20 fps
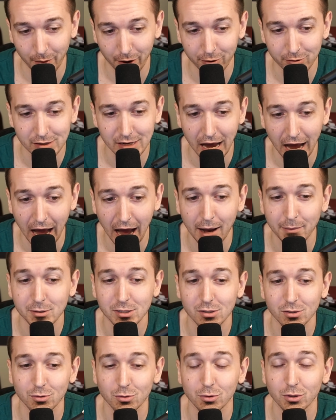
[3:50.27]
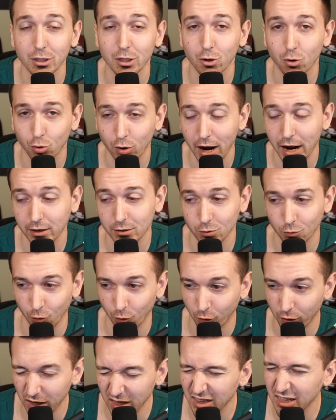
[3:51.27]
It was absolutely cracked.
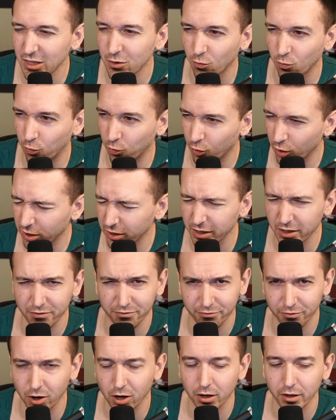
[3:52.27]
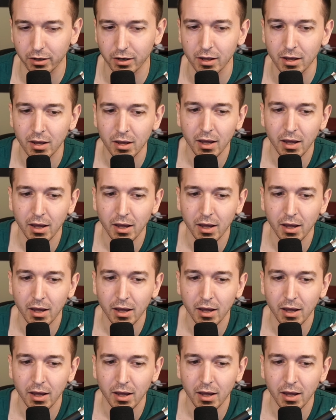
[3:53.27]
Really, really fun.